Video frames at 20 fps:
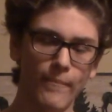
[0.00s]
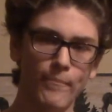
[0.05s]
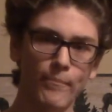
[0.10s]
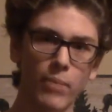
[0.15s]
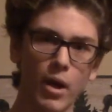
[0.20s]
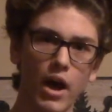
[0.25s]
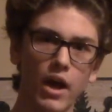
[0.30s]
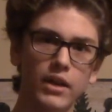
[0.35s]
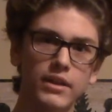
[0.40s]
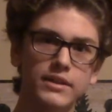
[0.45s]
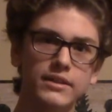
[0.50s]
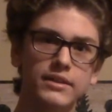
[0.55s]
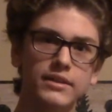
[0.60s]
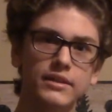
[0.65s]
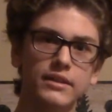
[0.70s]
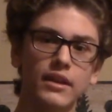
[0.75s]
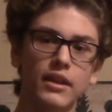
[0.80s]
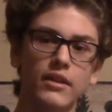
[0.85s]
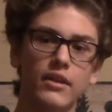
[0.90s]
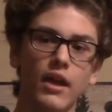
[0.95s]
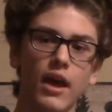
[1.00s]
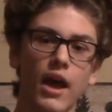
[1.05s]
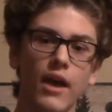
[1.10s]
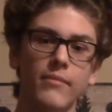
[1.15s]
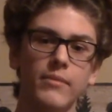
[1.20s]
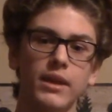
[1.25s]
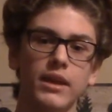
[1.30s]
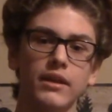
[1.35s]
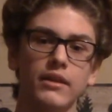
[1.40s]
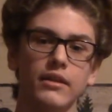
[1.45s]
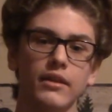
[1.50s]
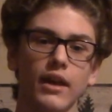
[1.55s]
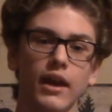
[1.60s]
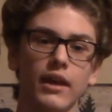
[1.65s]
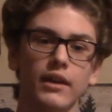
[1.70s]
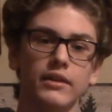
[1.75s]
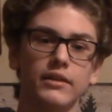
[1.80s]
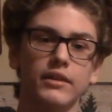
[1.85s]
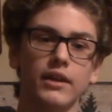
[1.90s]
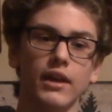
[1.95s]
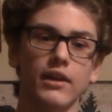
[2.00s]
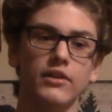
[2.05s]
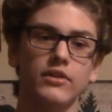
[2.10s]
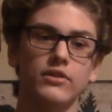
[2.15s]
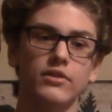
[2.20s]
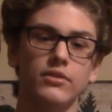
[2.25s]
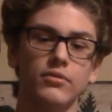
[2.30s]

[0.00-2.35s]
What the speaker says: but I mean, I guess